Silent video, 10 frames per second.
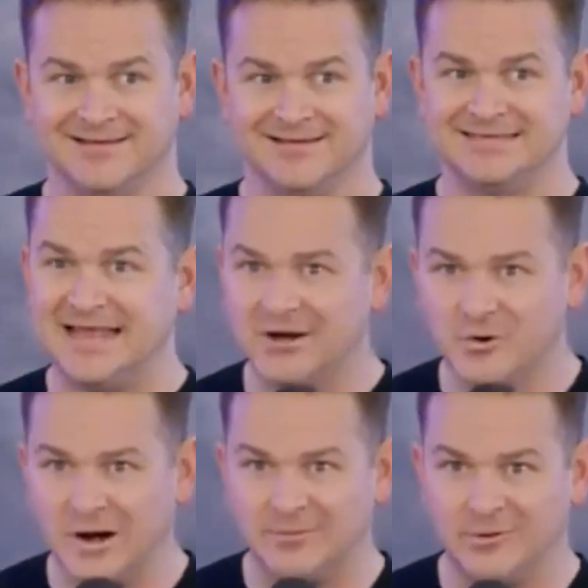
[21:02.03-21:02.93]
Isn't that
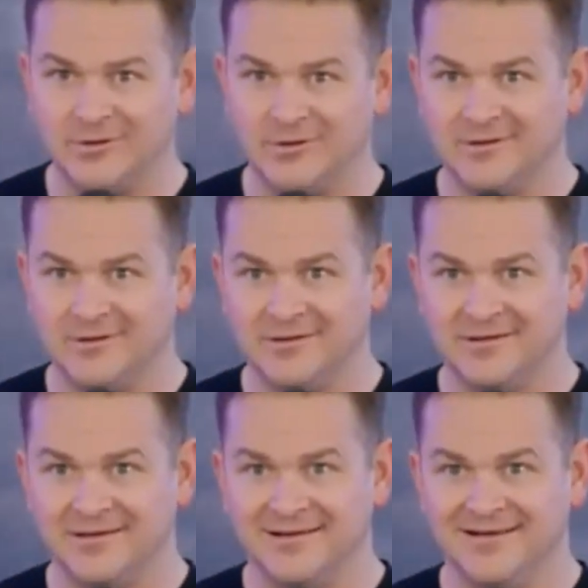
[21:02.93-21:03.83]
incredible?
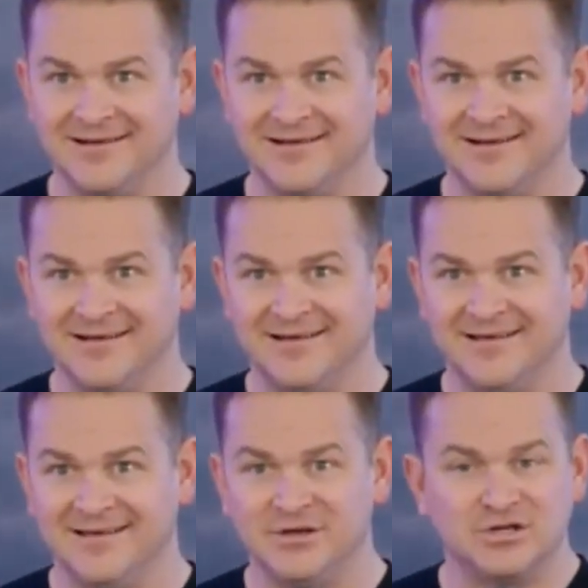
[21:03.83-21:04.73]

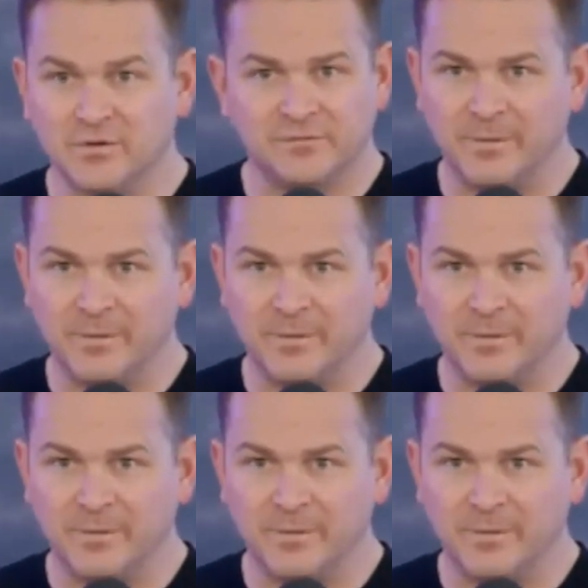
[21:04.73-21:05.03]
You could do it from